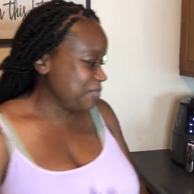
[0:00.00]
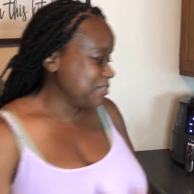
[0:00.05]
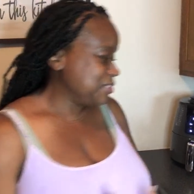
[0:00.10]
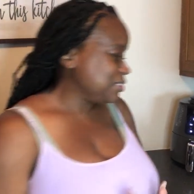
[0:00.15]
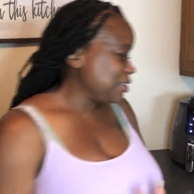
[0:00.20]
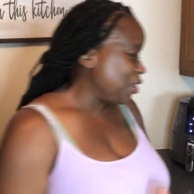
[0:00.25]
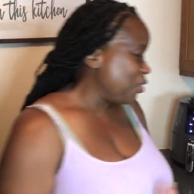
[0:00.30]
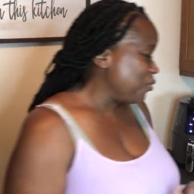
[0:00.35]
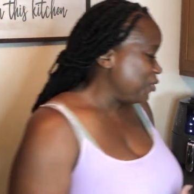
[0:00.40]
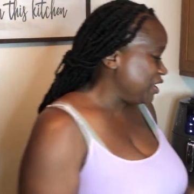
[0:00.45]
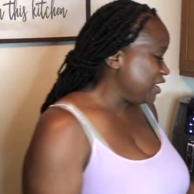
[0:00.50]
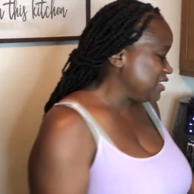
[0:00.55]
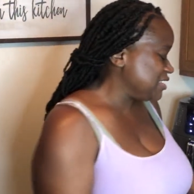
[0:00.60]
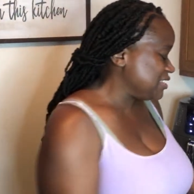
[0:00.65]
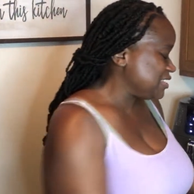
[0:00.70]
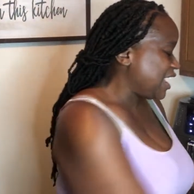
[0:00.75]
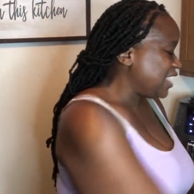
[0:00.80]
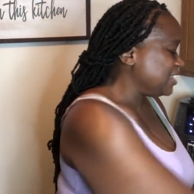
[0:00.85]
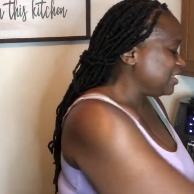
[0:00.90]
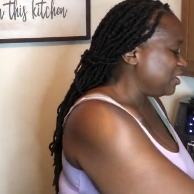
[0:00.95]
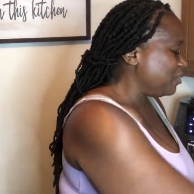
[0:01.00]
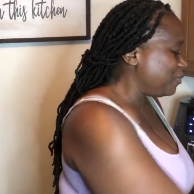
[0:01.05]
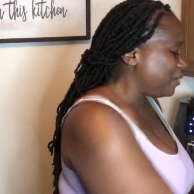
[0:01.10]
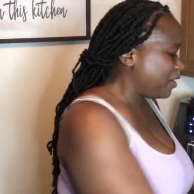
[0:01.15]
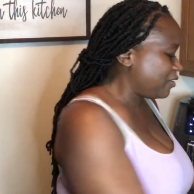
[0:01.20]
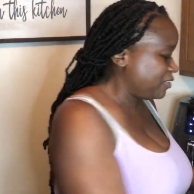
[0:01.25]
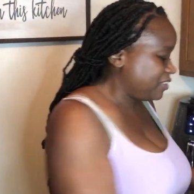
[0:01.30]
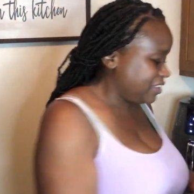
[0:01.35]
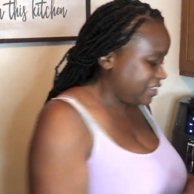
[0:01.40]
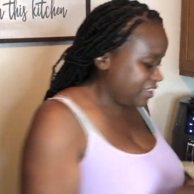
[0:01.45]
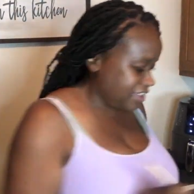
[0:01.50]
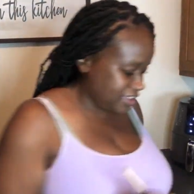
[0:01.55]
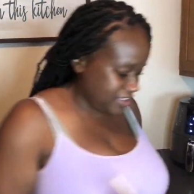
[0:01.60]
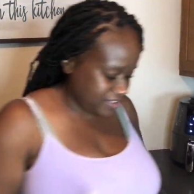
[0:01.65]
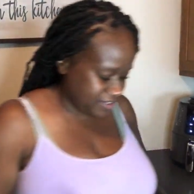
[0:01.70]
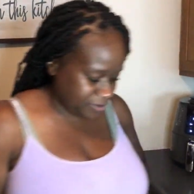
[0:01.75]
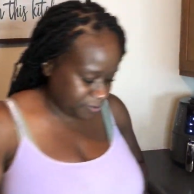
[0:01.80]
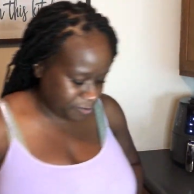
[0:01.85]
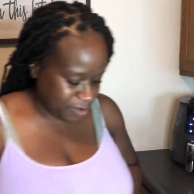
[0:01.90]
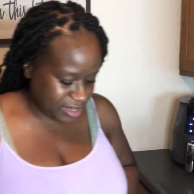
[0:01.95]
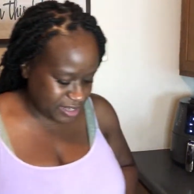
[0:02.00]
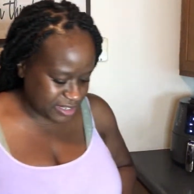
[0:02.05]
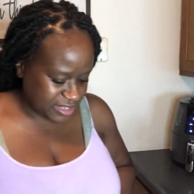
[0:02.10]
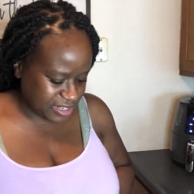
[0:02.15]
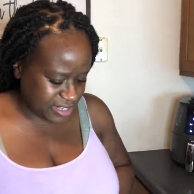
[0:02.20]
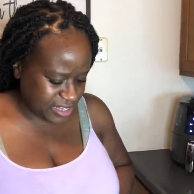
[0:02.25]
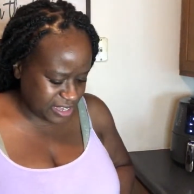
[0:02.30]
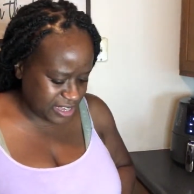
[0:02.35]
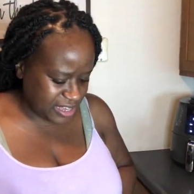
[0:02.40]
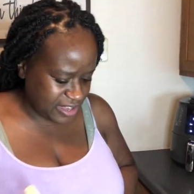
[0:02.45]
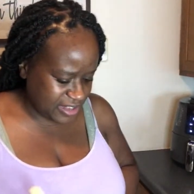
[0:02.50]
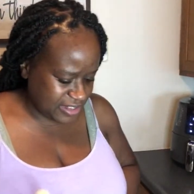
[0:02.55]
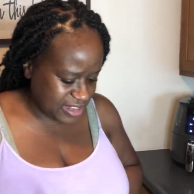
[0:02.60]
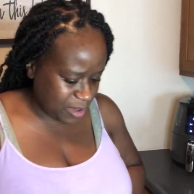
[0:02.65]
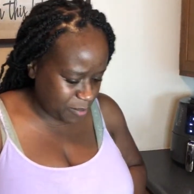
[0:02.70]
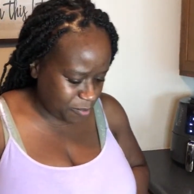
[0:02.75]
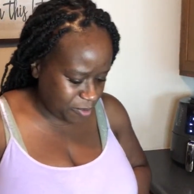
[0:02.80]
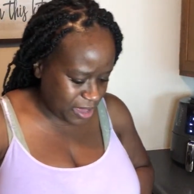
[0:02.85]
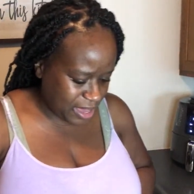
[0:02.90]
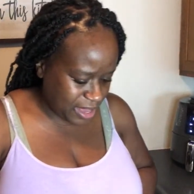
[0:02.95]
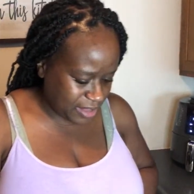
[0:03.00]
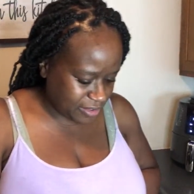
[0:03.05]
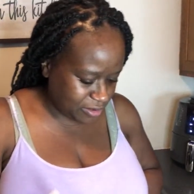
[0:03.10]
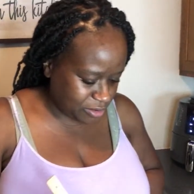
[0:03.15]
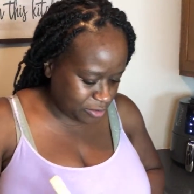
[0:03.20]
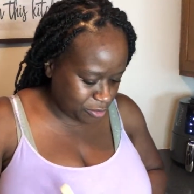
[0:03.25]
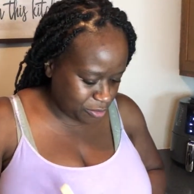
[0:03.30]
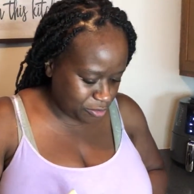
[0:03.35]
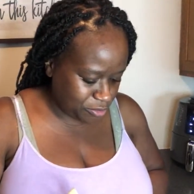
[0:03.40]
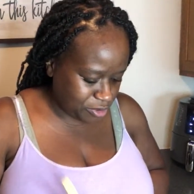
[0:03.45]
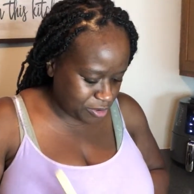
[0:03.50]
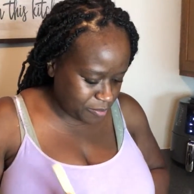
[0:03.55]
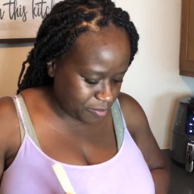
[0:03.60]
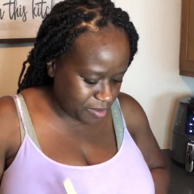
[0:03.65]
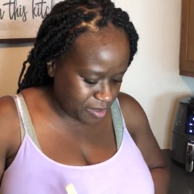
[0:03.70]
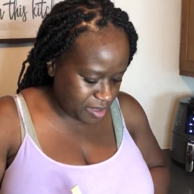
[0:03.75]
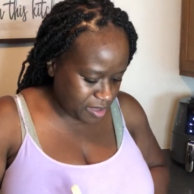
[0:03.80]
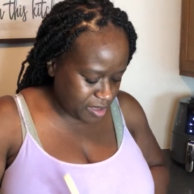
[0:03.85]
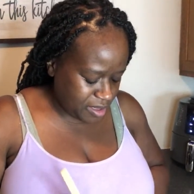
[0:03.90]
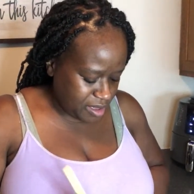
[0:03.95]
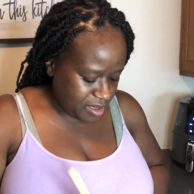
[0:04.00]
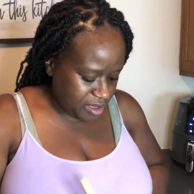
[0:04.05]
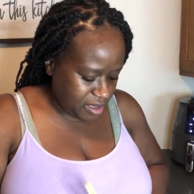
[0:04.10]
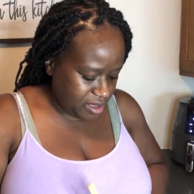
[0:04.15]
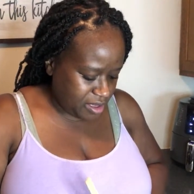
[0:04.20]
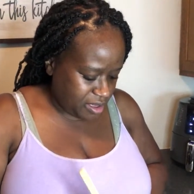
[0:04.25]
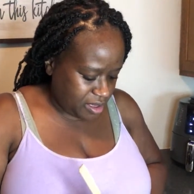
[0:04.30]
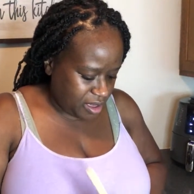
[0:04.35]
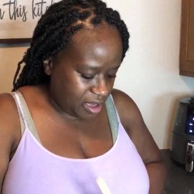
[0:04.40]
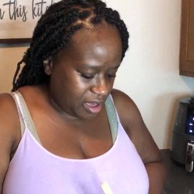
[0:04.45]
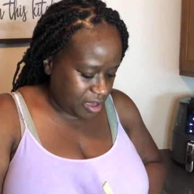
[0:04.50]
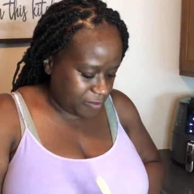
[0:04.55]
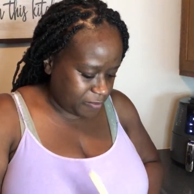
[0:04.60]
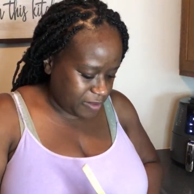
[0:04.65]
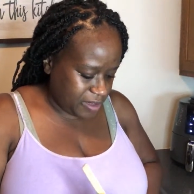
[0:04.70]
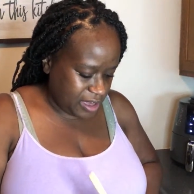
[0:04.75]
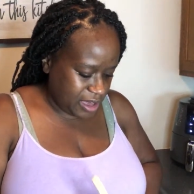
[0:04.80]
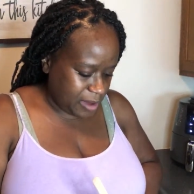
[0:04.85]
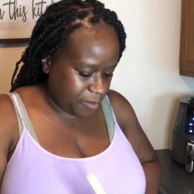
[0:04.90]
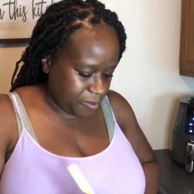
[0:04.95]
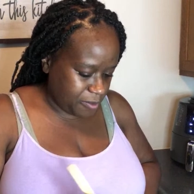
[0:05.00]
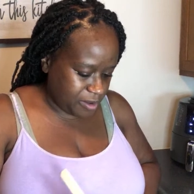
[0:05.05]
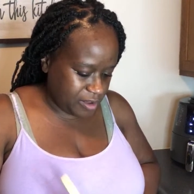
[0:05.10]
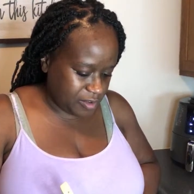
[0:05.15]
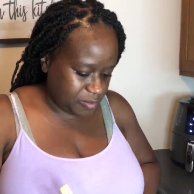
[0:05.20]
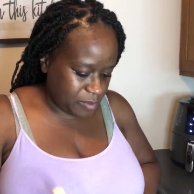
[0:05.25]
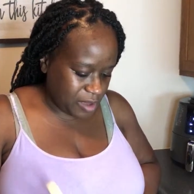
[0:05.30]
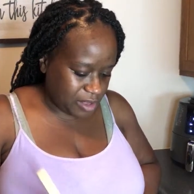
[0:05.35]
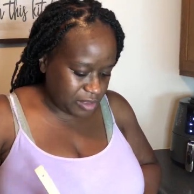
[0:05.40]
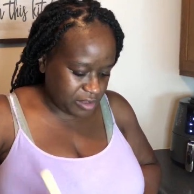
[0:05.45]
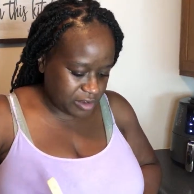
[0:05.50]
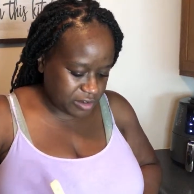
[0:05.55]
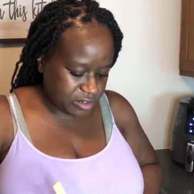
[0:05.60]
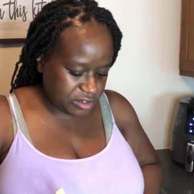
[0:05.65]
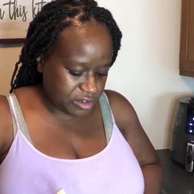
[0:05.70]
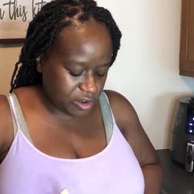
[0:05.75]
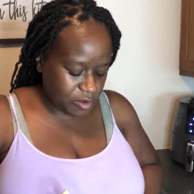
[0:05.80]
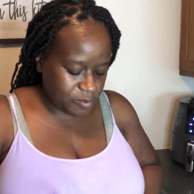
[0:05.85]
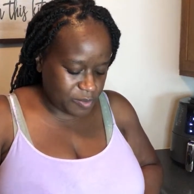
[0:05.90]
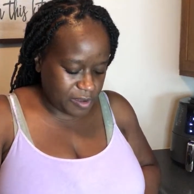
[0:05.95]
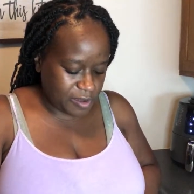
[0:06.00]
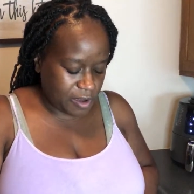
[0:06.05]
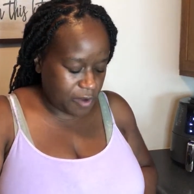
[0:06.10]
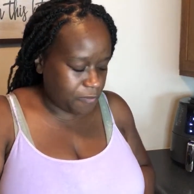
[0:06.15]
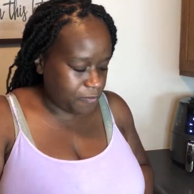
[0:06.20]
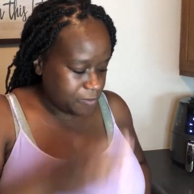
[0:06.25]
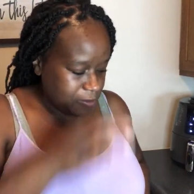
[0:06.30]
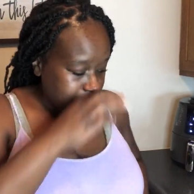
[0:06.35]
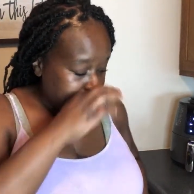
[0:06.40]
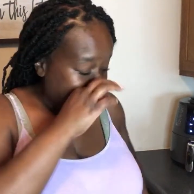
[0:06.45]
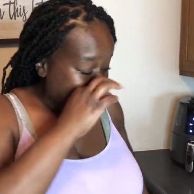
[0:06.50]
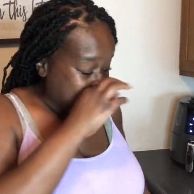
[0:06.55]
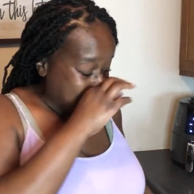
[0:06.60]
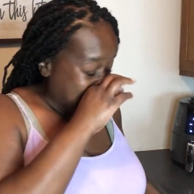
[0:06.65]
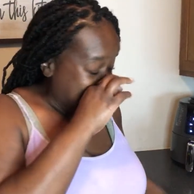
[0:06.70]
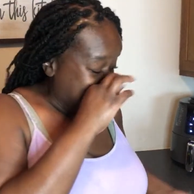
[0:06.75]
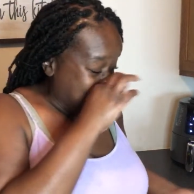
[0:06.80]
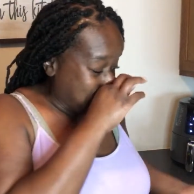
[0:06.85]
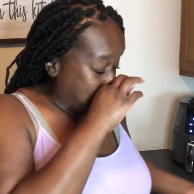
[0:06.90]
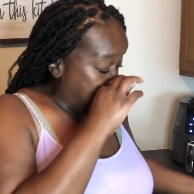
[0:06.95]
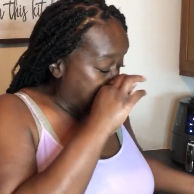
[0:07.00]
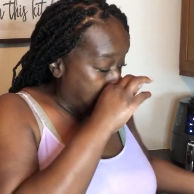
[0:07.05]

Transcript: I'm so excited about these. The rest of these, I'm going to have to do them off camera because my lunch going to be open in a minute.